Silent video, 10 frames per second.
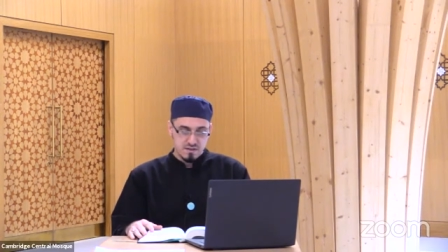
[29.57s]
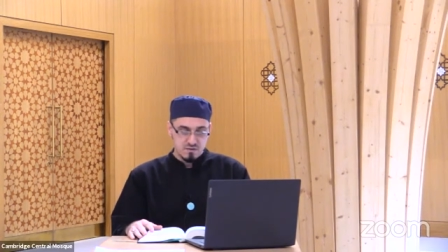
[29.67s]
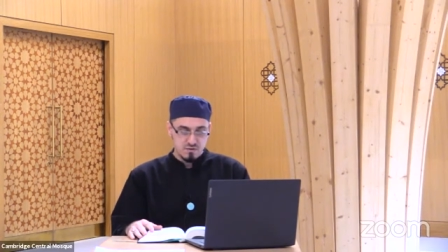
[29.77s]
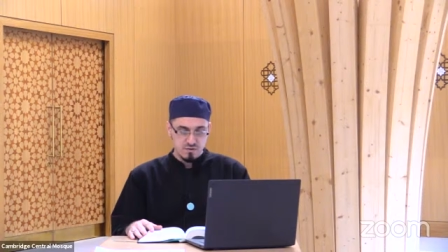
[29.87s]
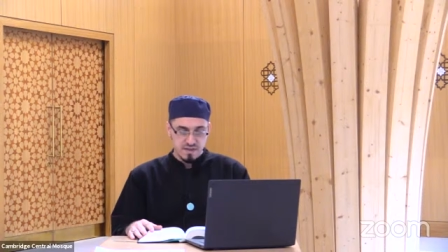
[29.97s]
this
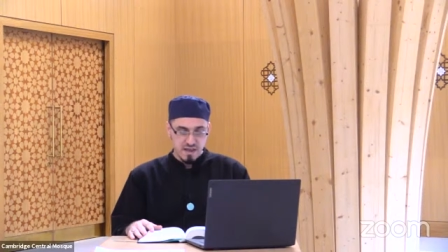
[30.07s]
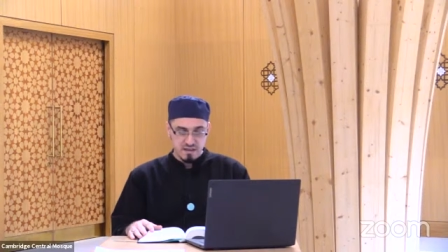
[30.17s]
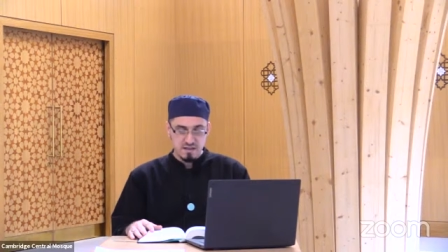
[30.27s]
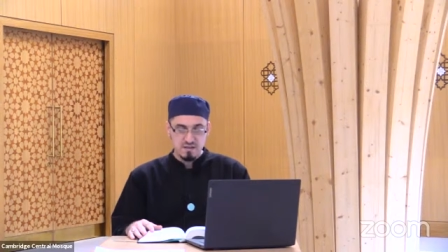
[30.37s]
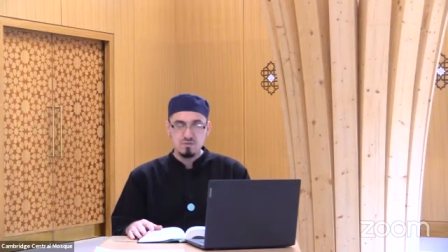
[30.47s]
Juz
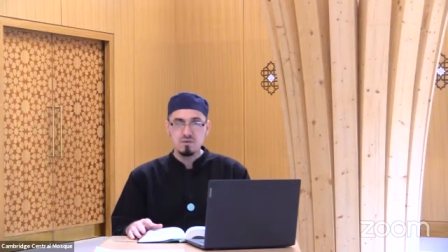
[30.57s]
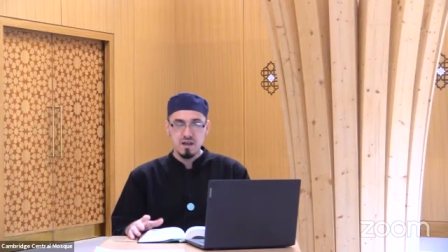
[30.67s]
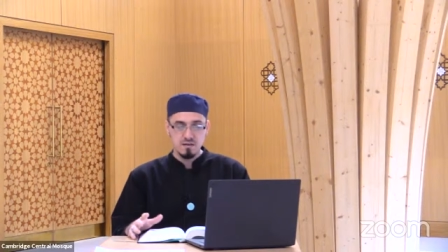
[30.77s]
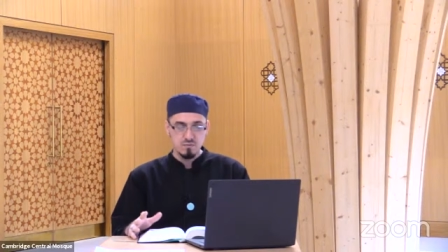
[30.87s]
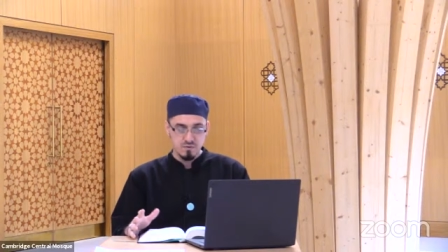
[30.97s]
18,
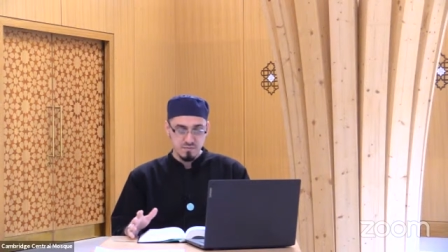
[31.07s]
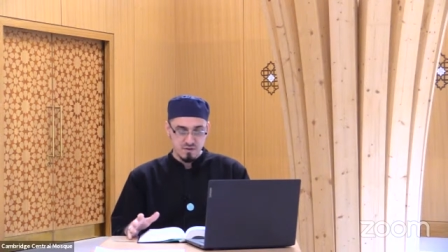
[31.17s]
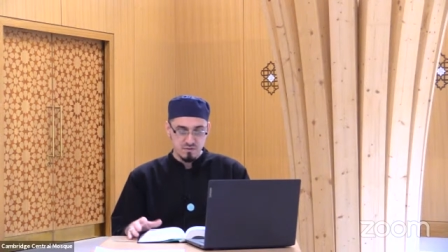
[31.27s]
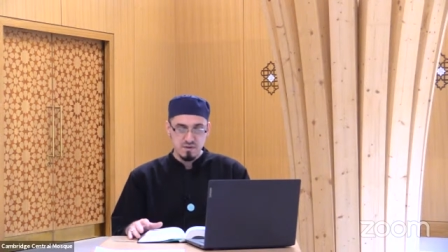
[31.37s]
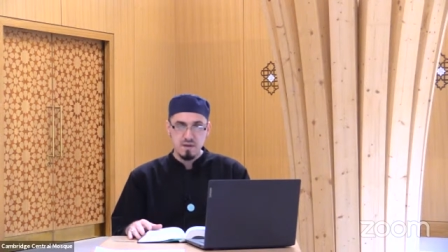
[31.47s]
Surah
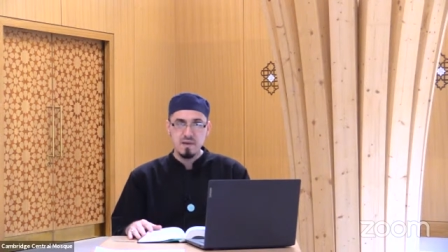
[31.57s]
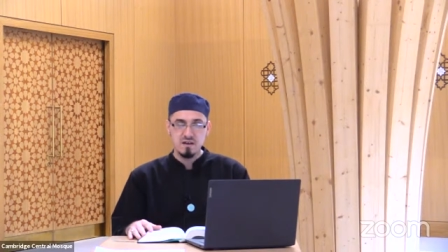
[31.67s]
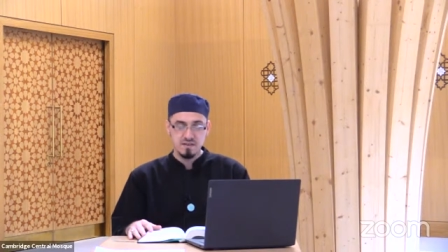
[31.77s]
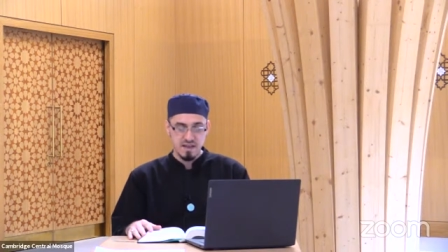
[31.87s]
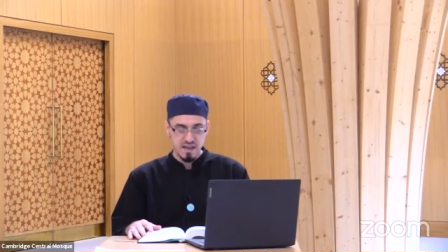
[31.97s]
Al-Mu'minun,
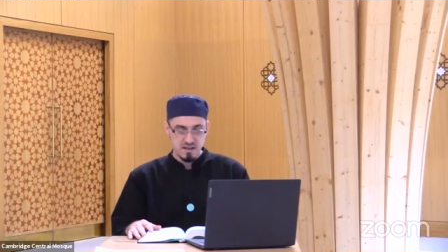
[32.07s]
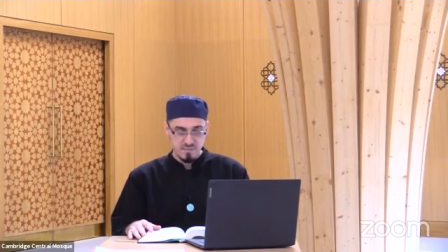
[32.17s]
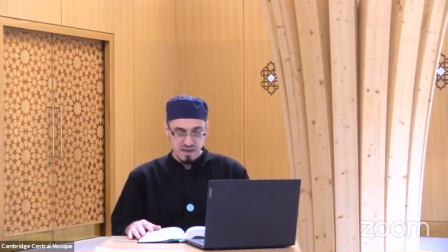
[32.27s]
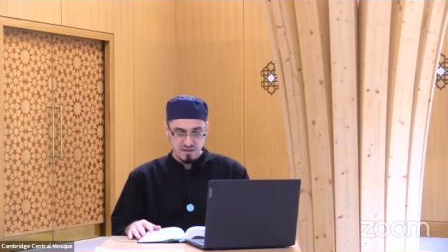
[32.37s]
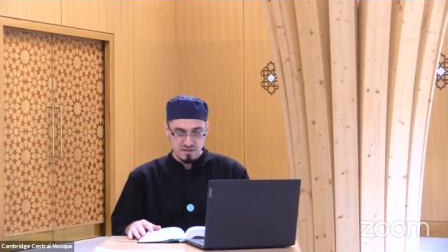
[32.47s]
about
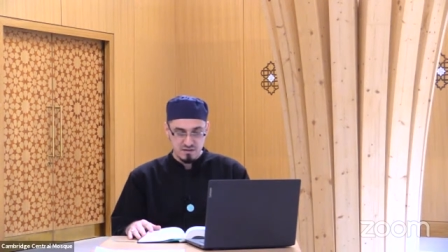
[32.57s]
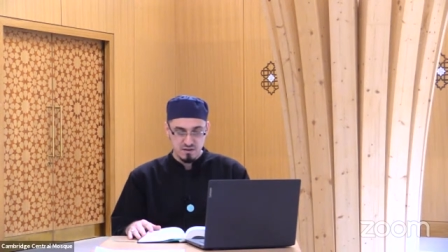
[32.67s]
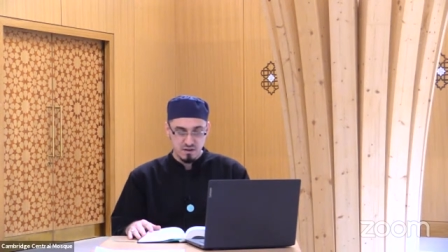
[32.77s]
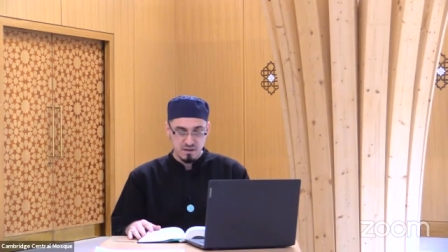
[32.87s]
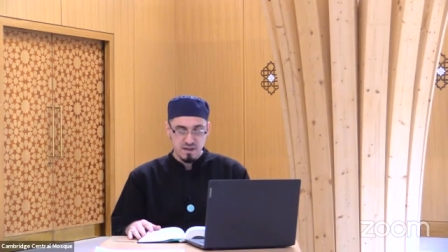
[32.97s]
eight pages
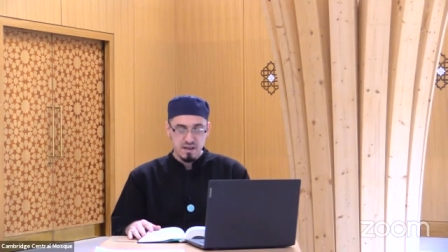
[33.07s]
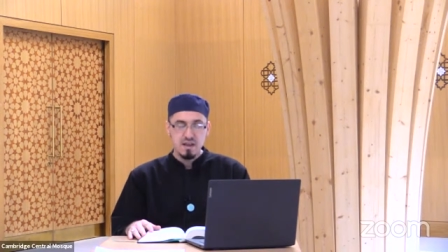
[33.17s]
long.